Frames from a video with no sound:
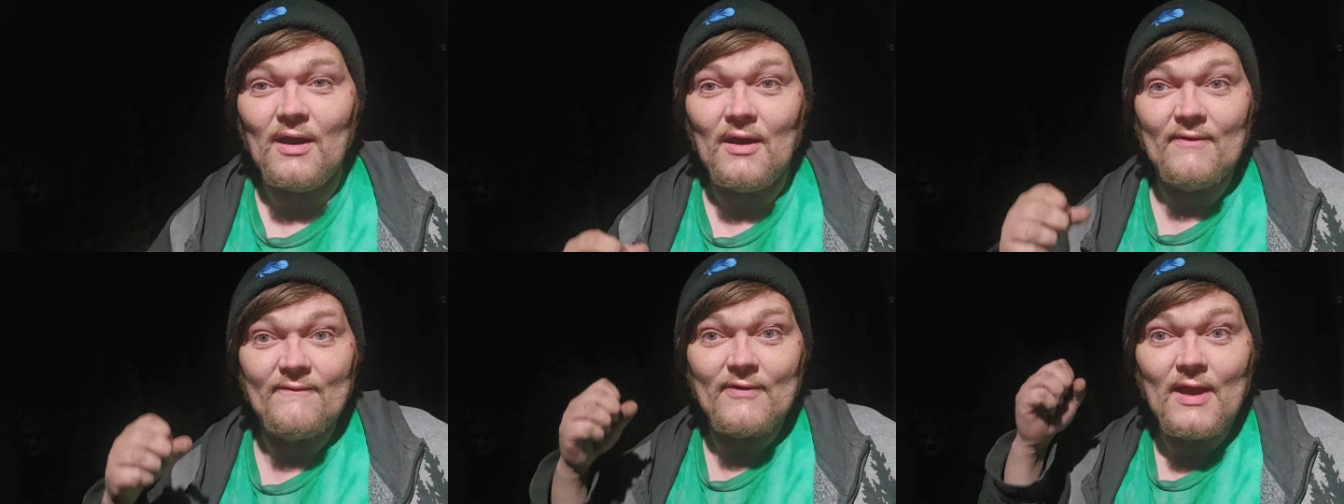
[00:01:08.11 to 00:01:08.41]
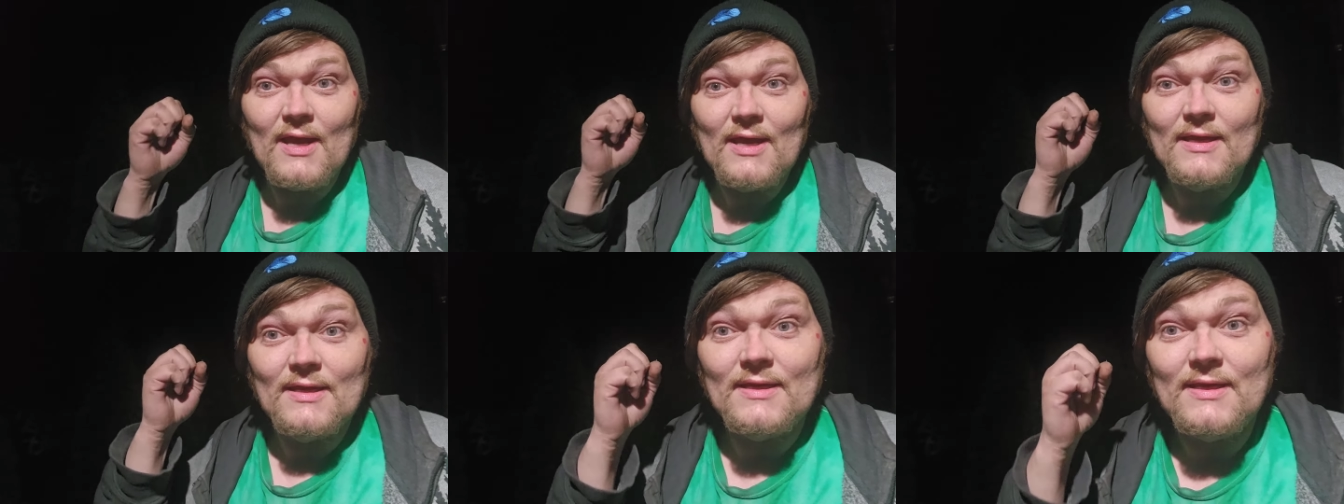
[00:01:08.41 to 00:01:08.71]
of
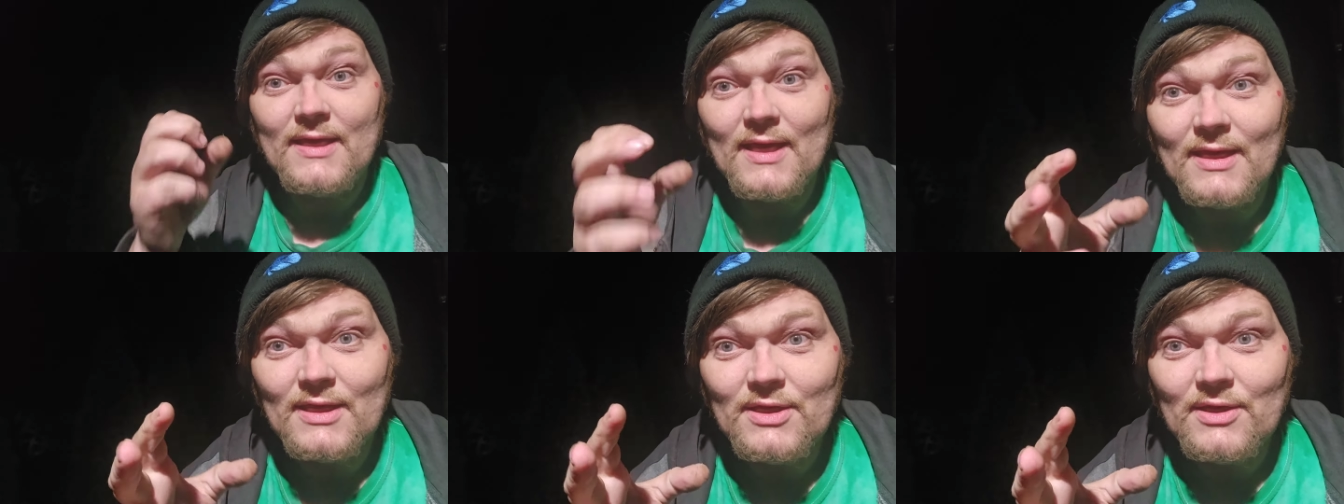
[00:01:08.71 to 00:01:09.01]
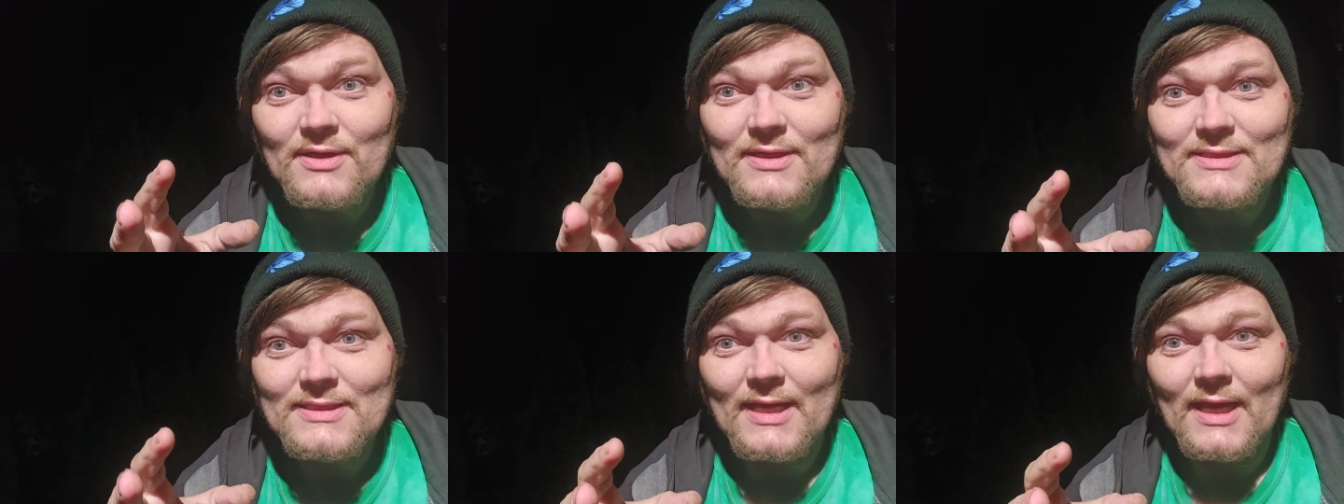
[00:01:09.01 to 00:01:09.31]
get
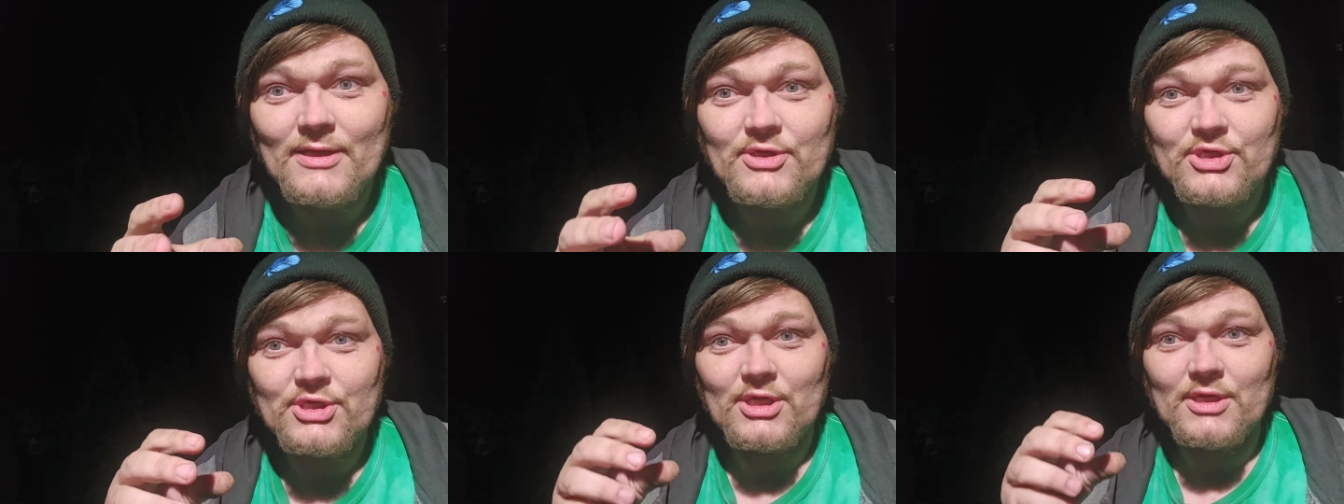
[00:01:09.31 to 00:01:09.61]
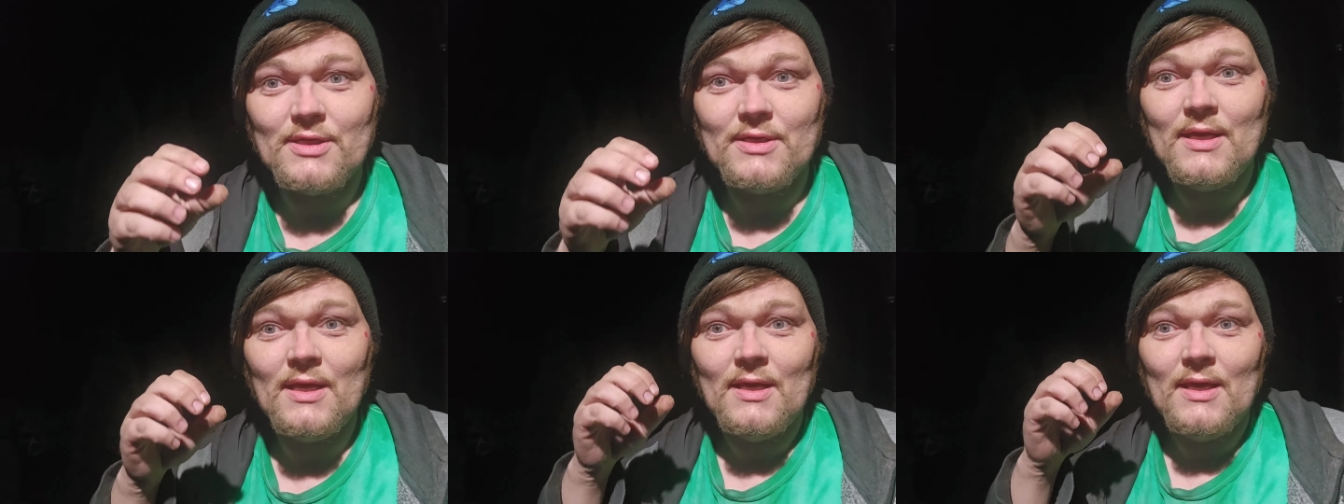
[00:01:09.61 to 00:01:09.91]
your
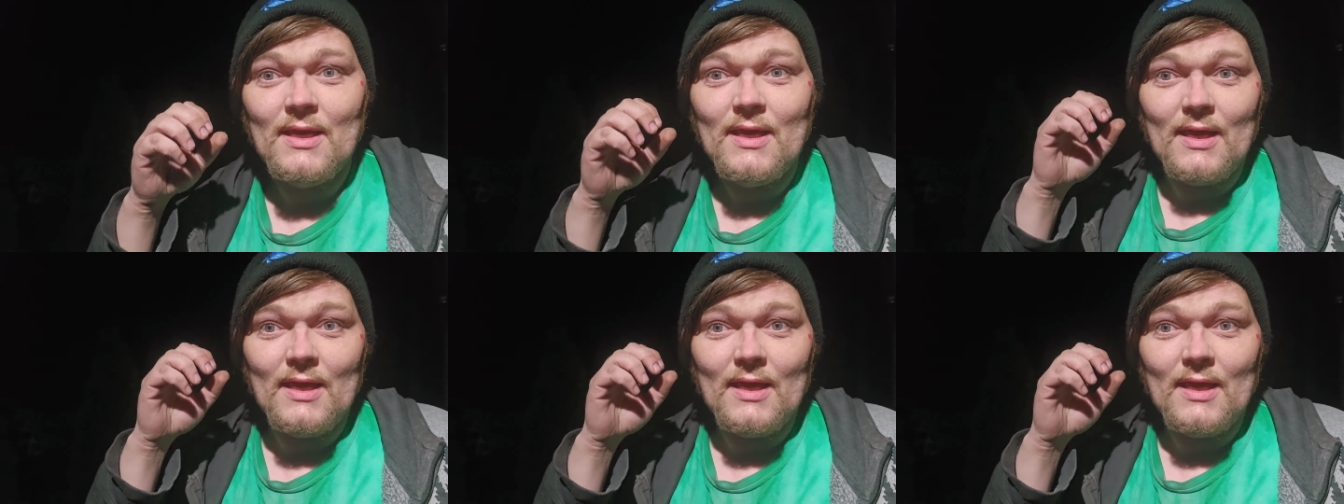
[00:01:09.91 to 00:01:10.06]
attention,